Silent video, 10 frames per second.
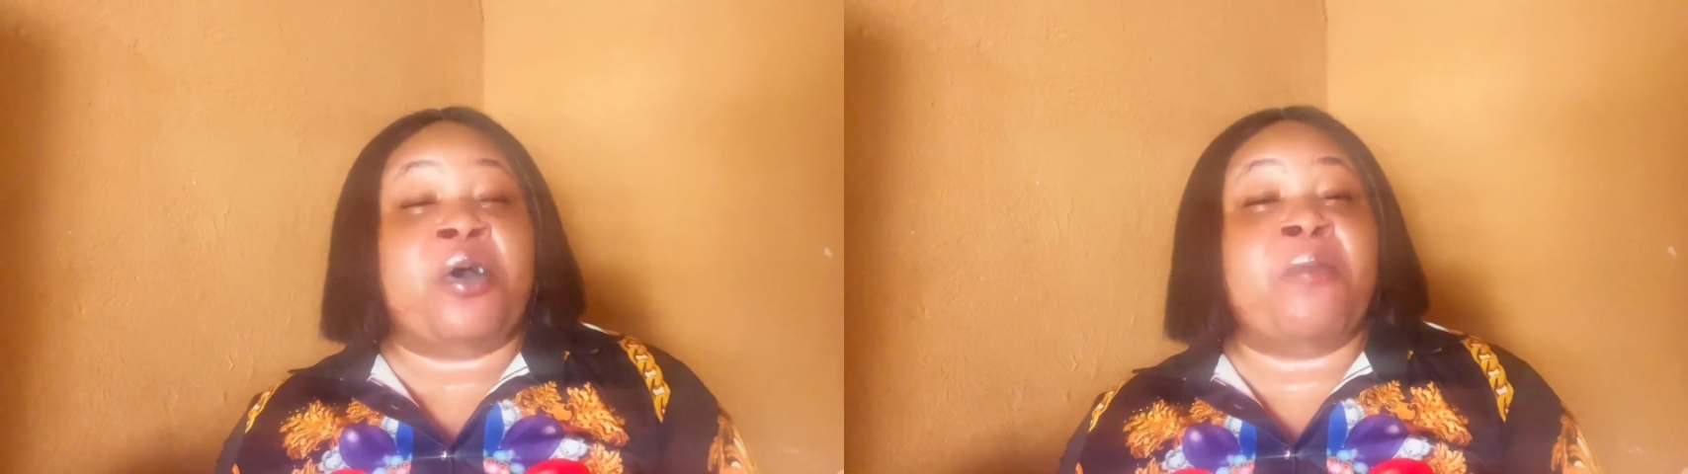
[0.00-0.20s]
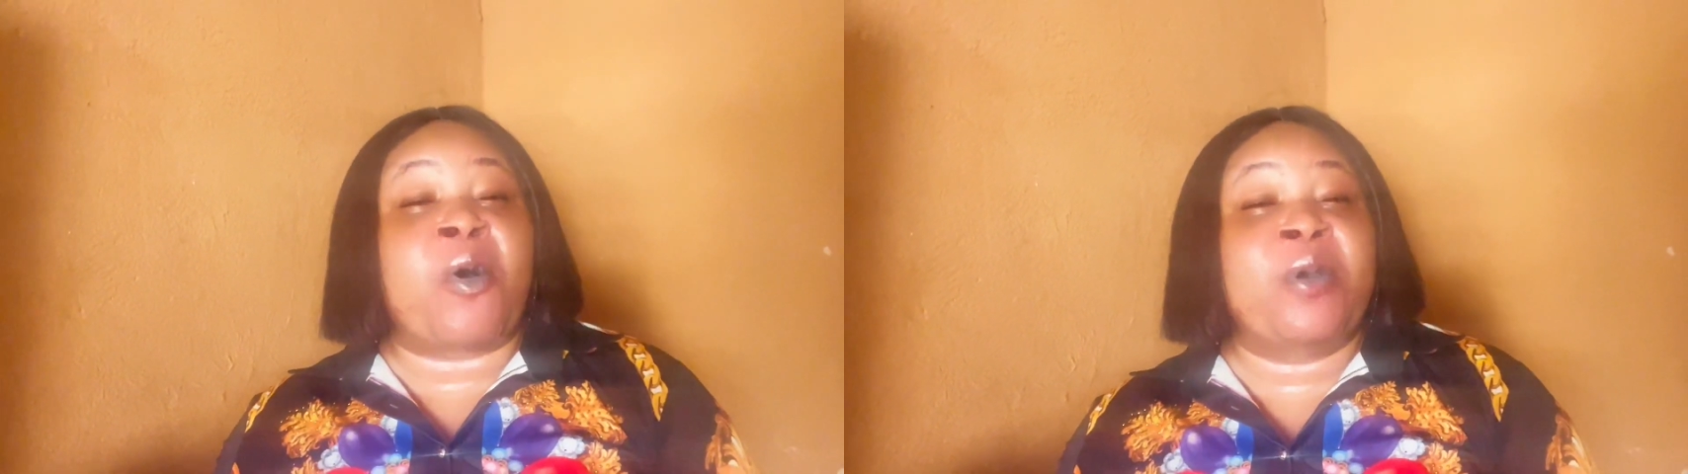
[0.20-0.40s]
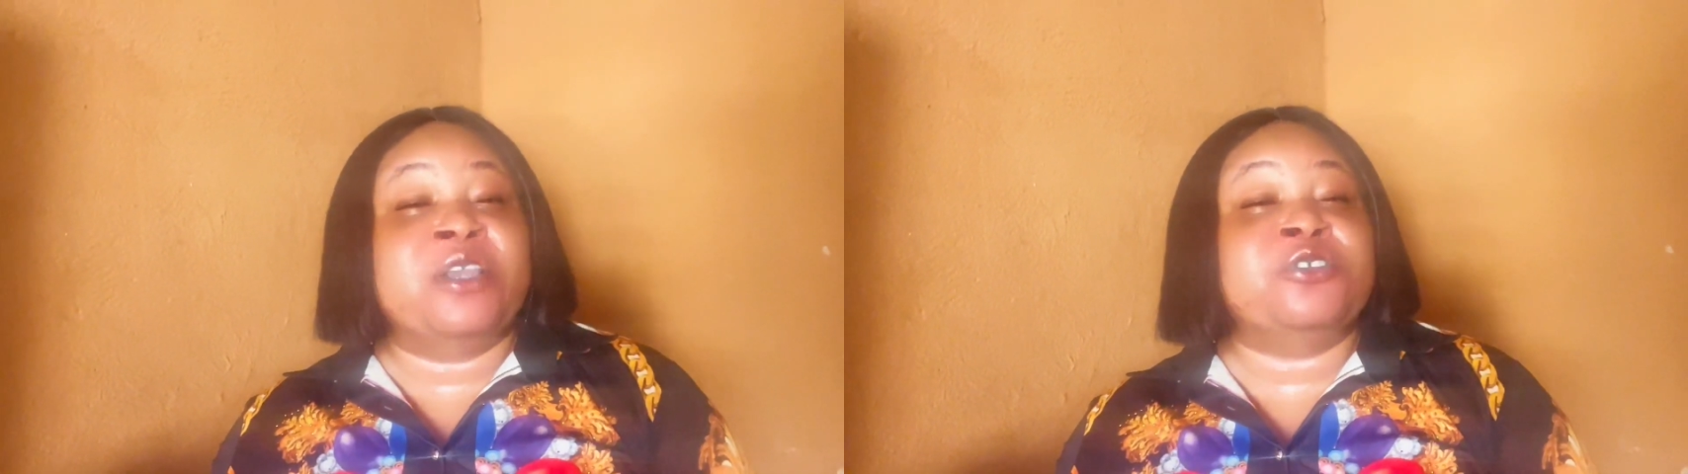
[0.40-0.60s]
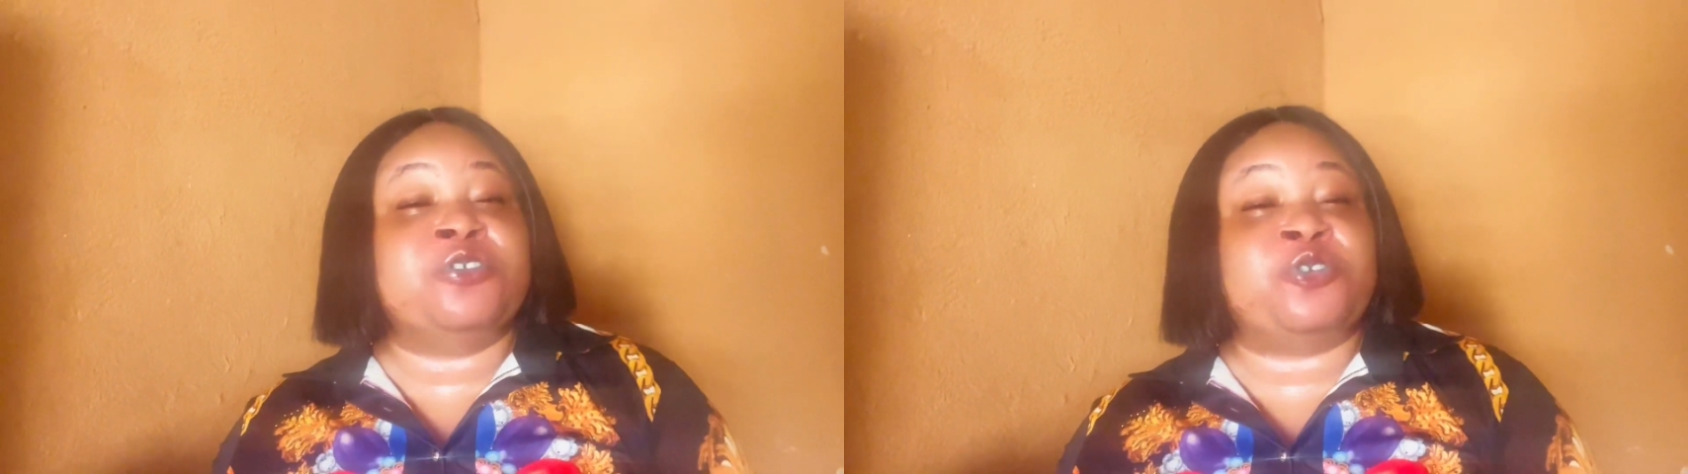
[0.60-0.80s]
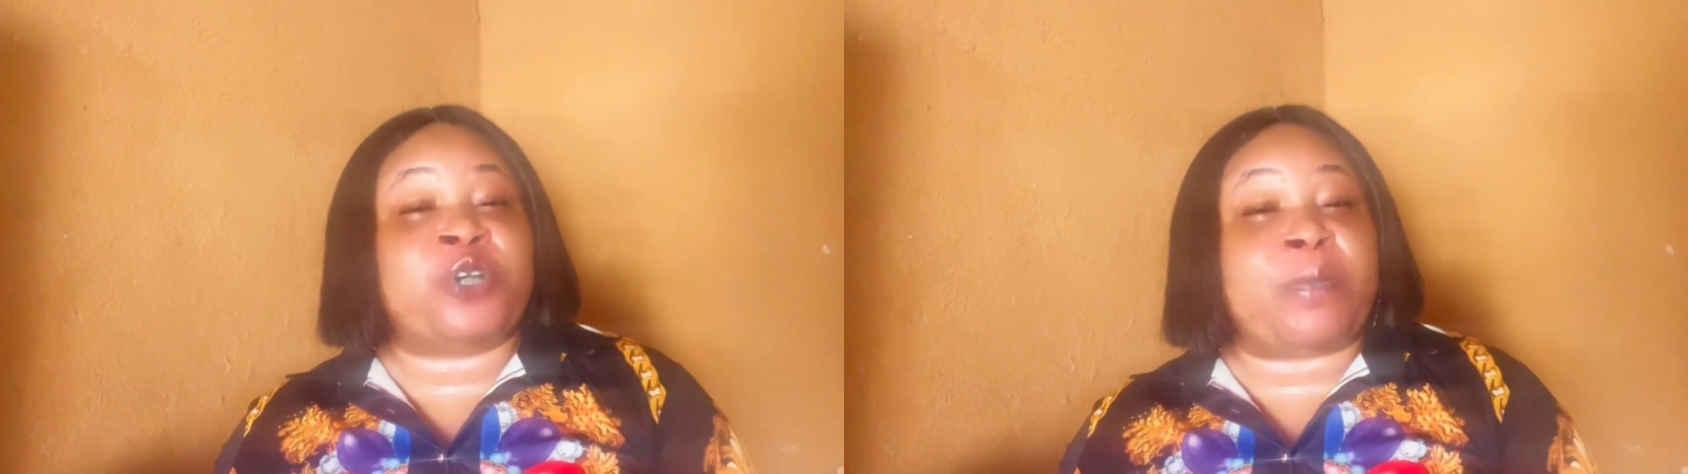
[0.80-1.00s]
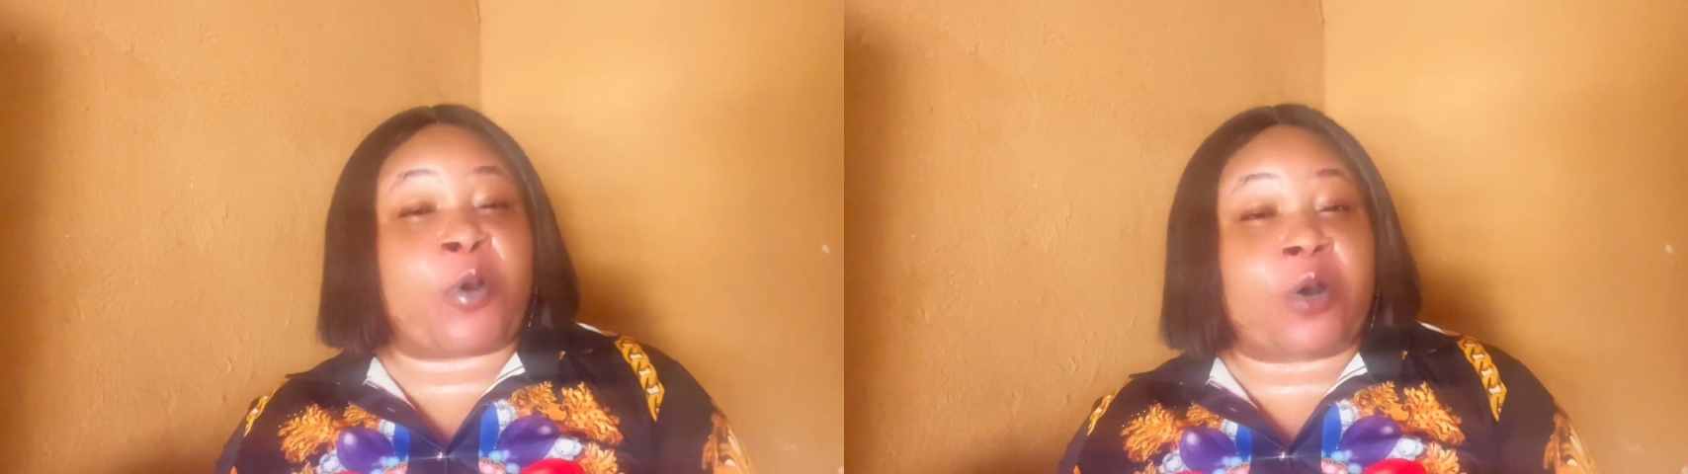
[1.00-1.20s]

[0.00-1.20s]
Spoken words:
But when you drop